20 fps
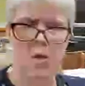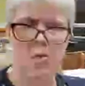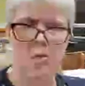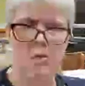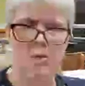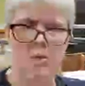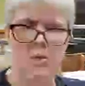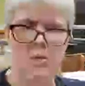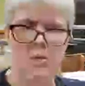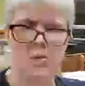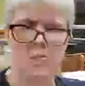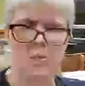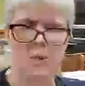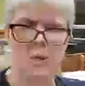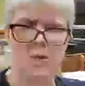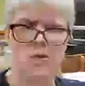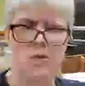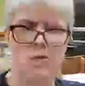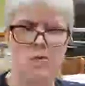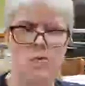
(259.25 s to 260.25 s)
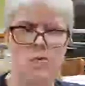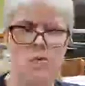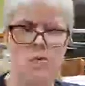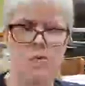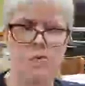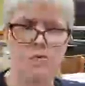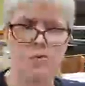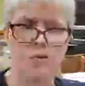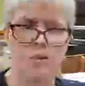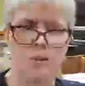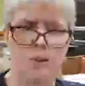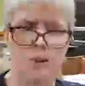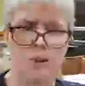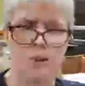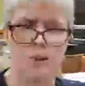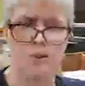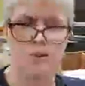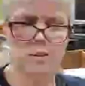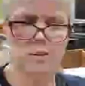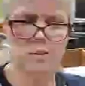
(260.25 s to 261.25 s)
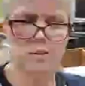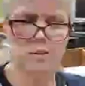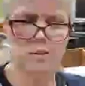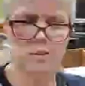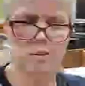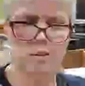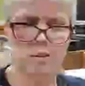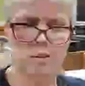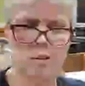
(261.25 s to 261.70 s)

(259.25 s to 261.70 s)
With a surprised "oof!" the soldier